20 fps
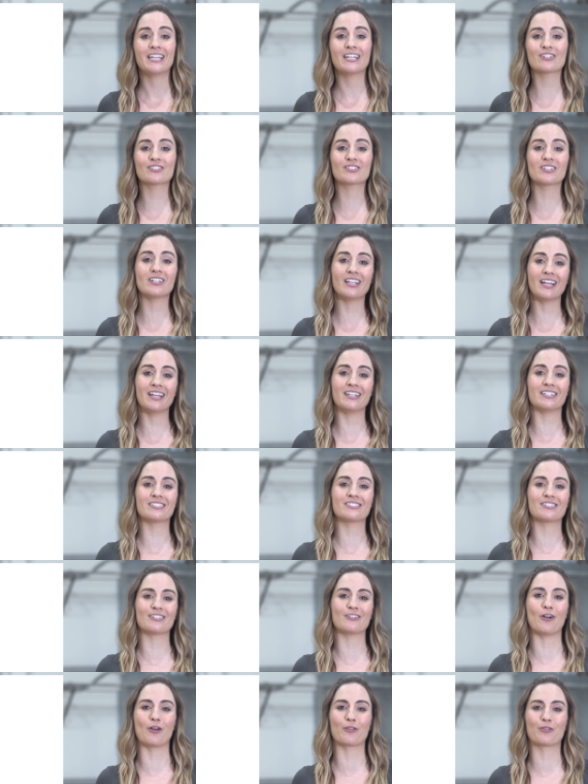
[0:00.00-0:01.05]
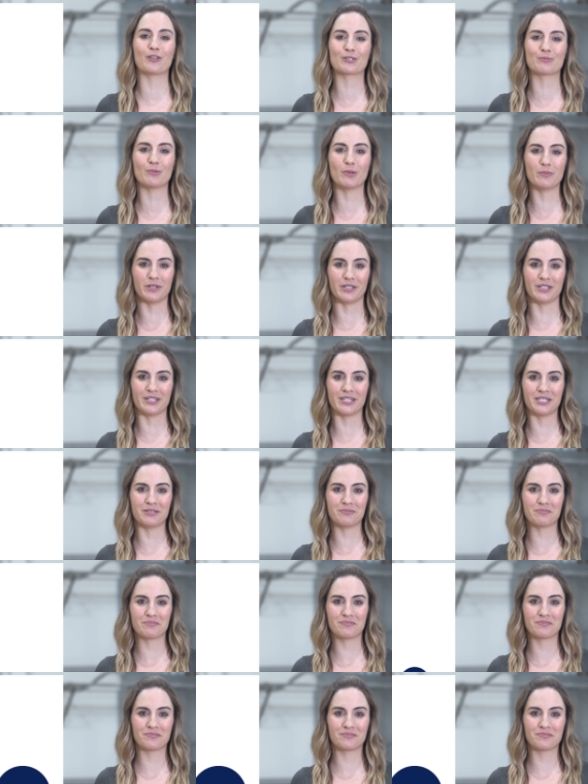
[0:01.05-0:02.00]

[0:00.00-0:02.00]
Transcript: here's the latest in all things mobility.